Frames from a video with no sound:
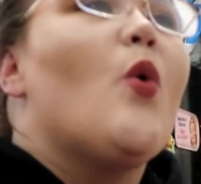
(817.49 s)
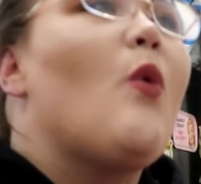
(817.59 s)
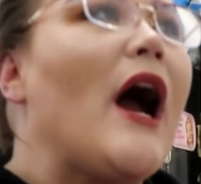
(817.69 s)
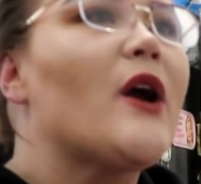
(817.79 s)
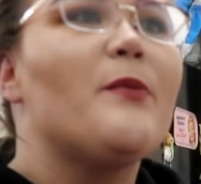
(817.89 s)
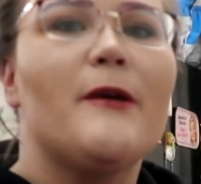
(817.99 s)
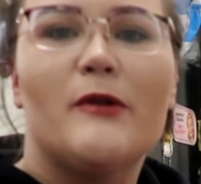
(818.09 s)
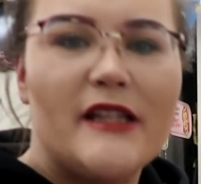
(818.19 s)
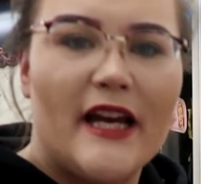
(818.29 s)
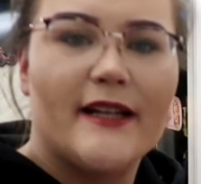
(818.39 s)
Why are
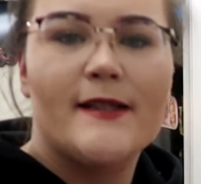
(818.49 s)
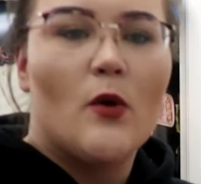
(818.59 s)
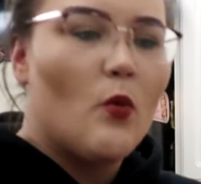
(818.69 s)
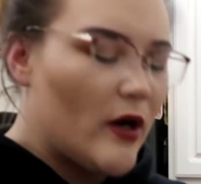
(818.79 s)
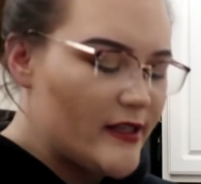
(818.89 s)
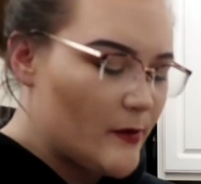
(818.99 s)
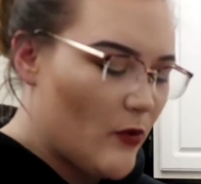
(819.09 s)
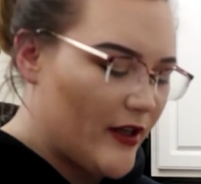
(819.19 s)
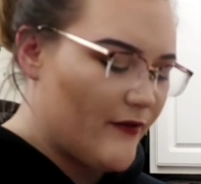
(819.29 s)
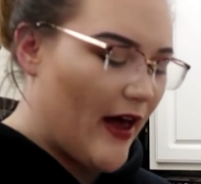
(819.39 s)
people dicks? What is the
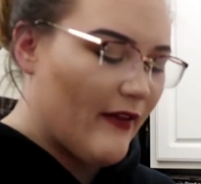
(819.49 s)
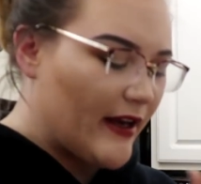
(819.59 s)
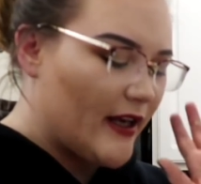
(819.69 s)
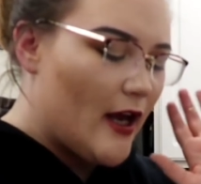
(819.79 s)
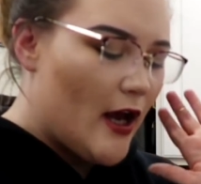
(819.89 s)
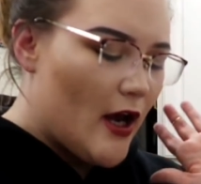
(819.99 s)
point of that? Like,